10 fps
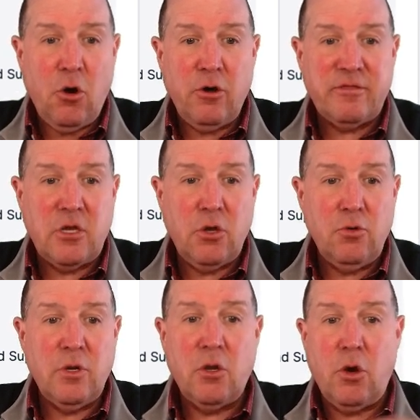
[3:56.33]
auth
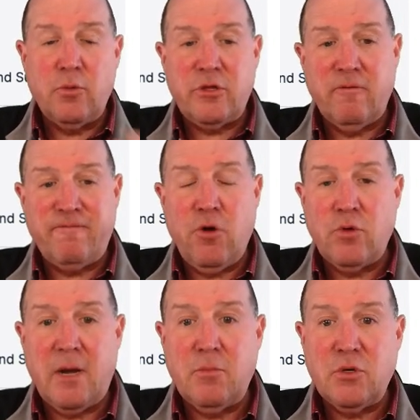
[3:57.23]
code along with your
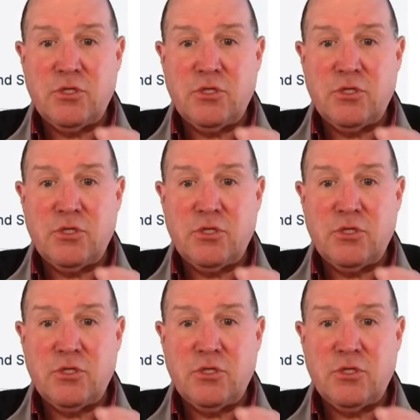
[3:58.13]
phone number.